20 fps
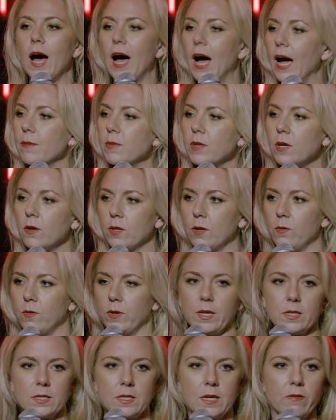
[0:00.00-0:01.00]
I'm the only
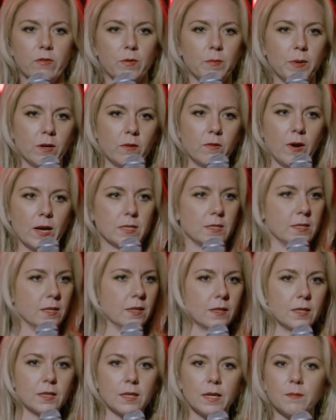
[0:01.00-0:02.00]
one that's never been
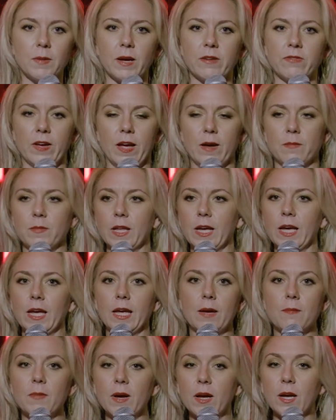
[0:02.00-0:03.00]
arrested in my
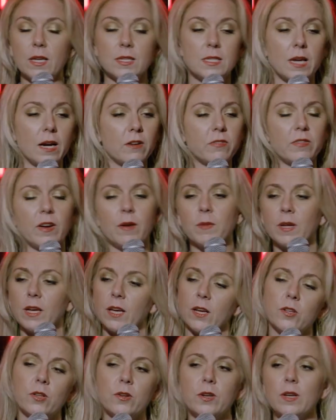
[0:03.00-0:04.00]
family, in my entire family,
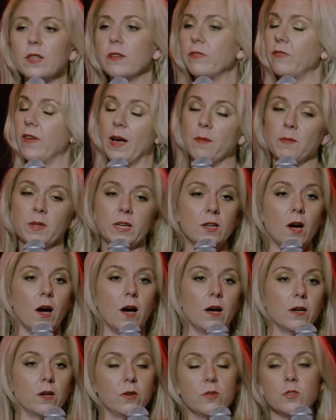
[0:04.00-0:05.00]
including the family
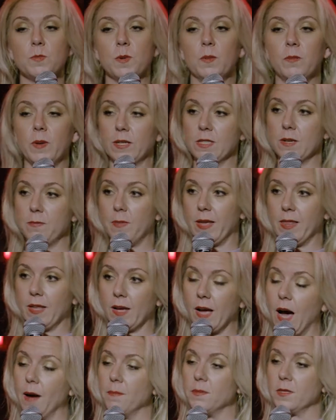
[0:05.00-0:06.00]
dog, who's been picked up by the
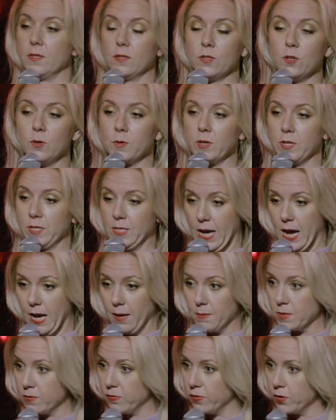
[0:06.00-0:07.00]
cops numerous
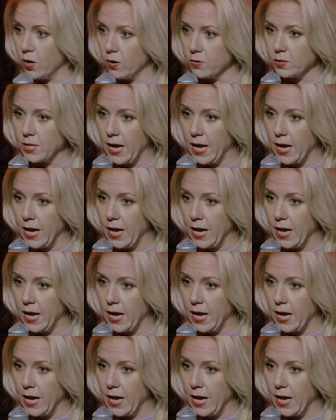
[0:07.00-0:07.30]
times for no